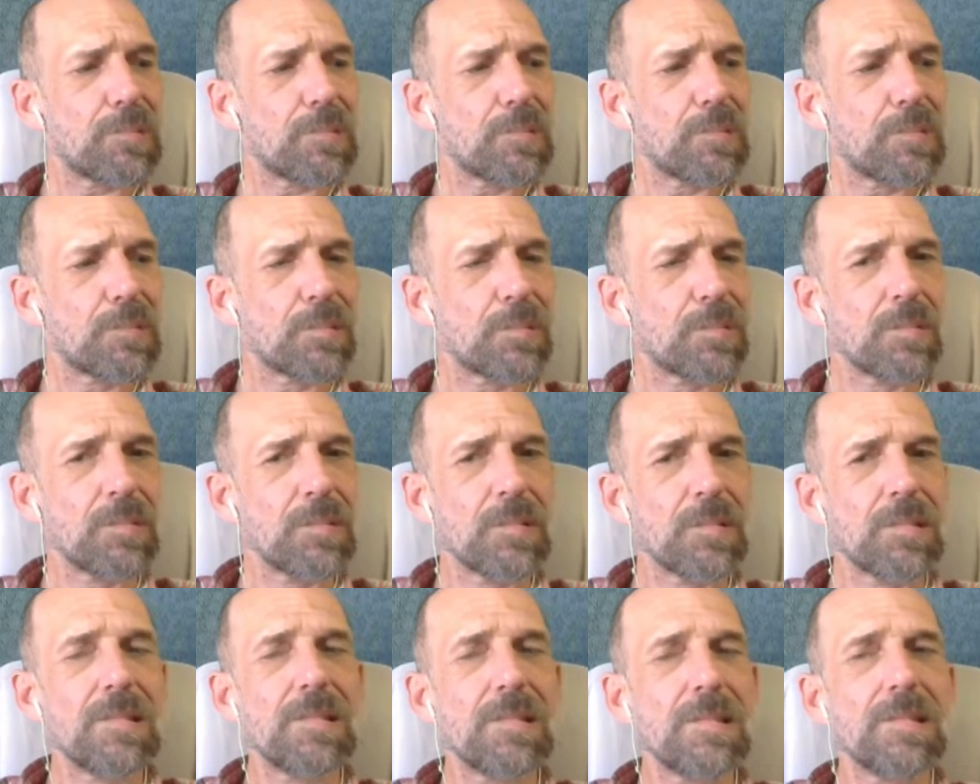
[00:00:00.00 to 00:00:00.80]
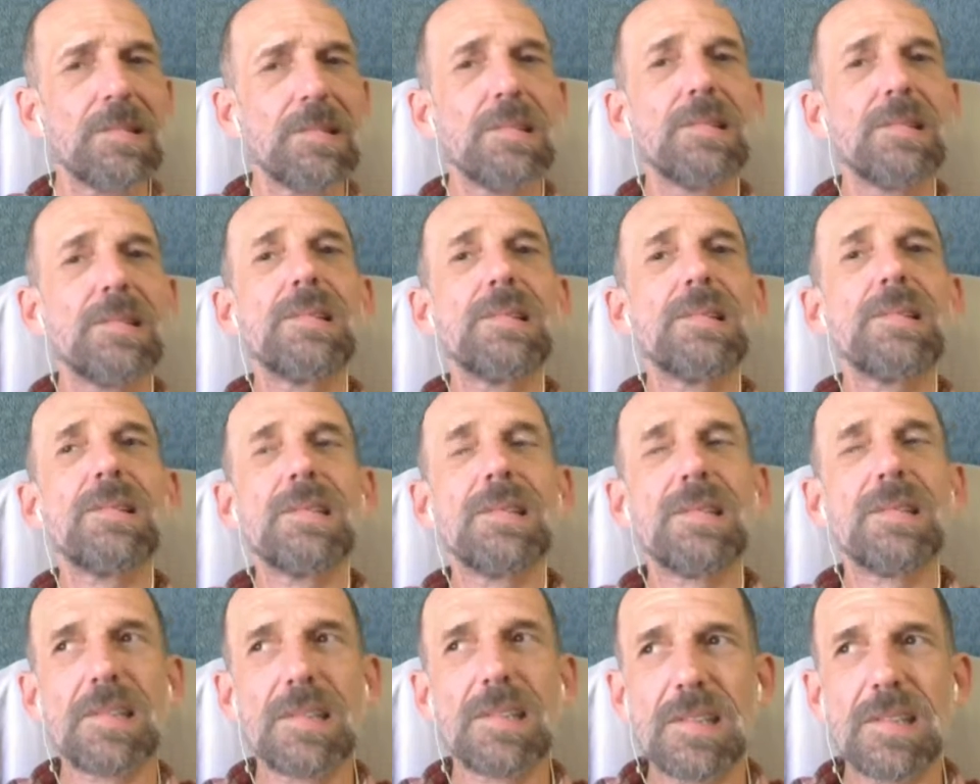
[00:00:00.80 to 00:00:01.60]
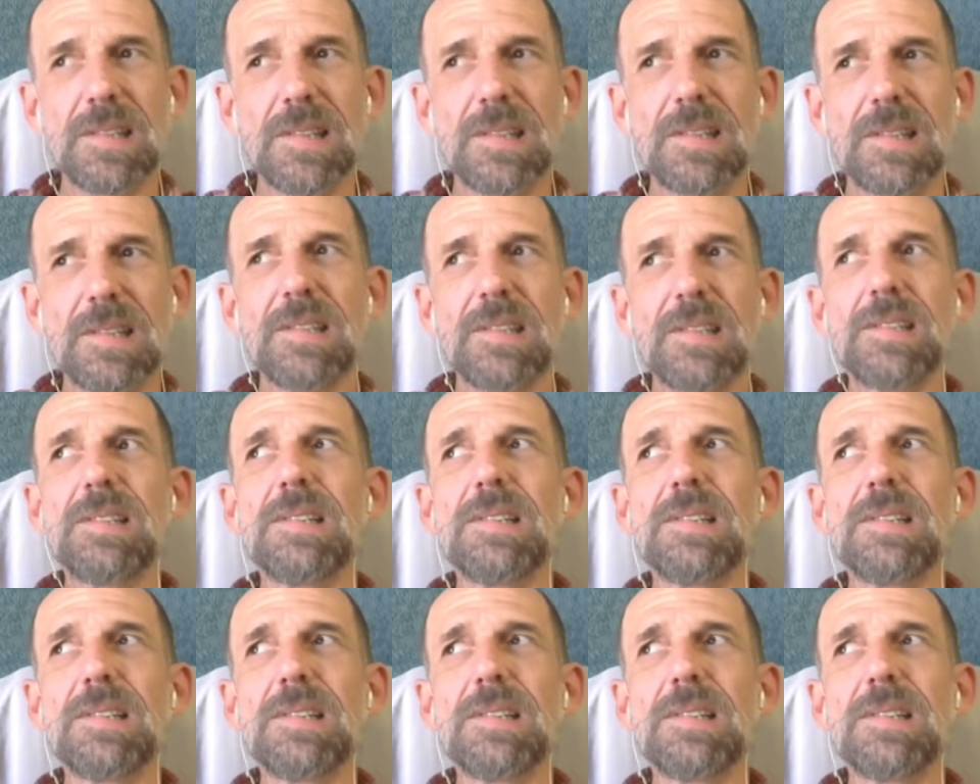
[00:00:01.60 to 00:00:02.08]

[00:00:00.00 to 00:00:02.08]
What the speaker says: (no one is talking)